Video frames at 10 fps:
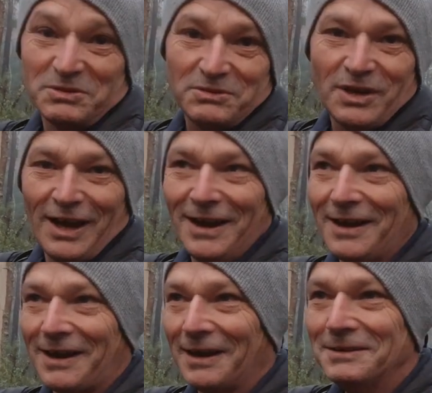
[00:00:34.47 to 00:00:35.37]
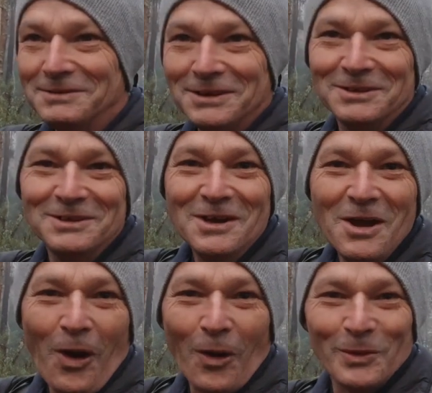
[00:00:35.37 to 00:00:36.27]
Okay,
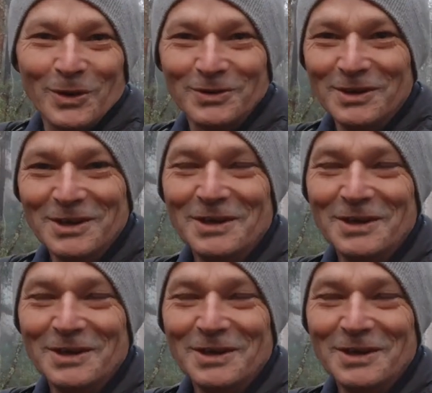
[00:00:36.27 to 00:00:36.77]
I will.